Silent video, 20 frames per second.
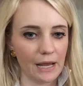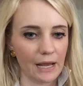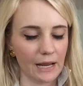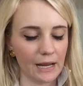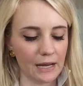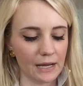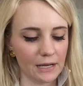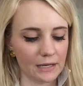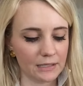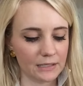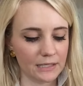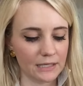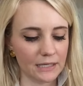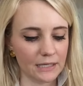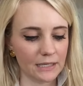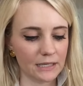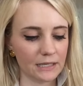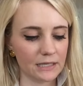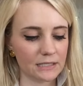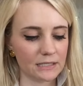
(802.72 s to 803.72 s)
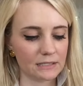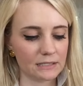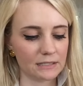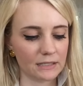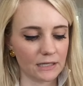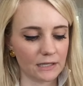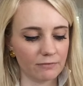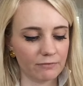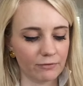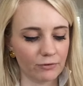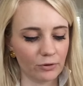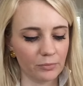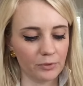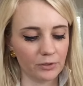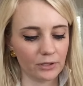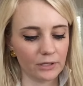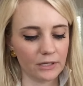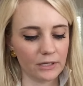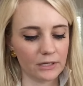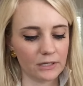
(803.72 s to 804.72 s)
And he has
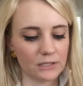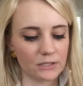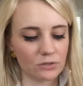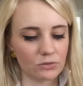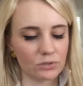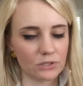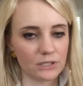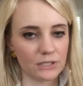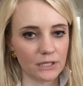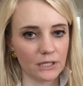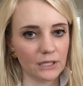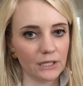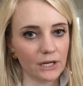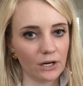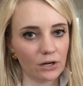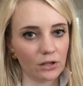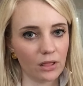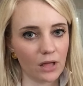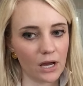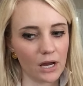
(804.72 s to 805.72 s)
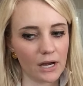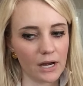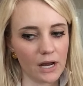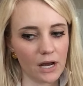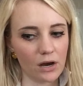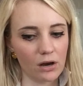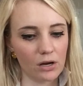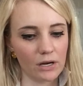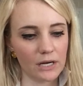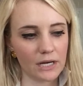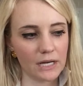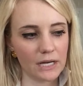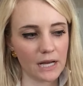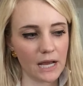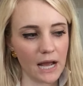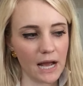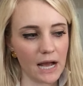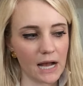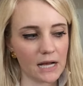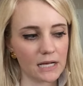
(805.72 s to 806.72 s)
formulated his own skincare line now, and he
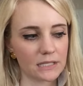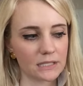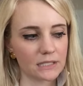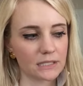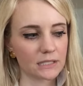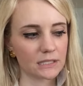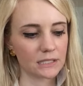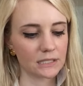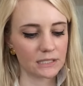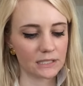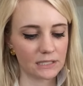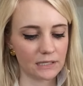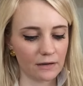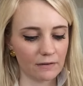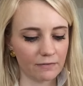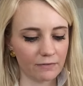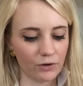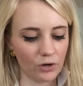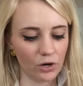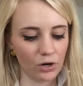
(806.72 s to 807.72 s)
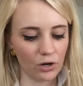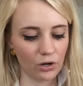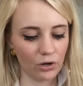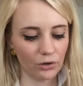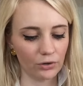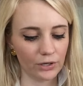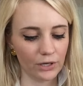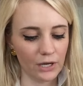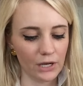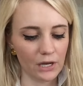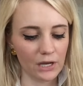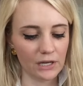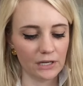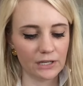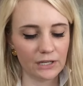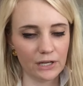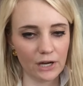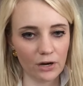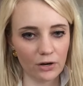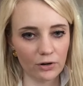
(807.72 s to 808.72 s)
has this stuff called
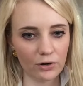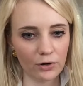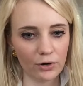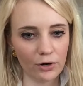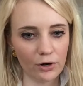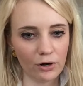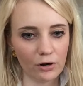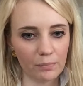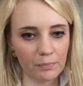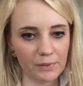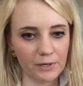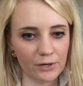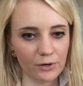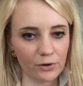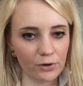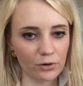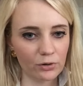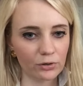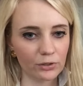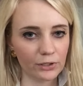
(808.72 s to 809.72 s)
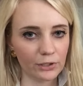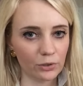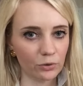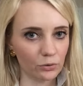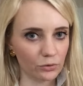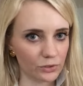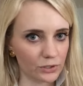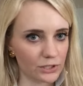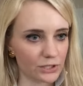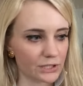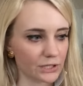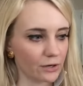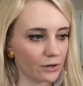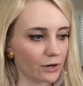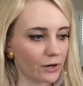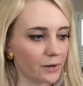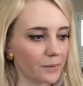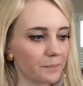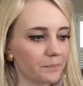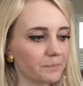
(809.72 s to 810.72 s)
Younger Pure Youth
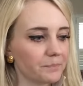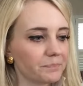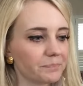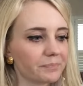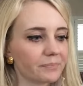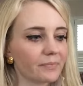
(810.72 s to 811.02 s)
Serum.